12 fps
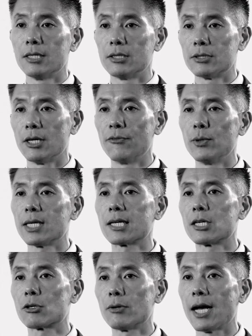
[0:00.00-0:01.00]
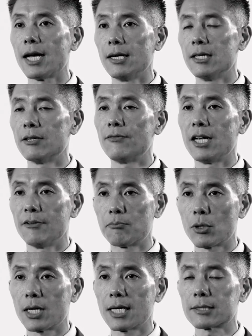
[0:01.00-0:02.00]
So if we can create innovative
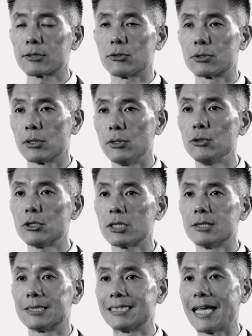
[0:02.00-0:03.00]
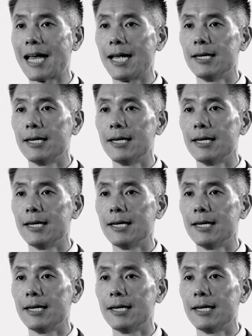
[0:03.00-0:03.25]
products or solutions that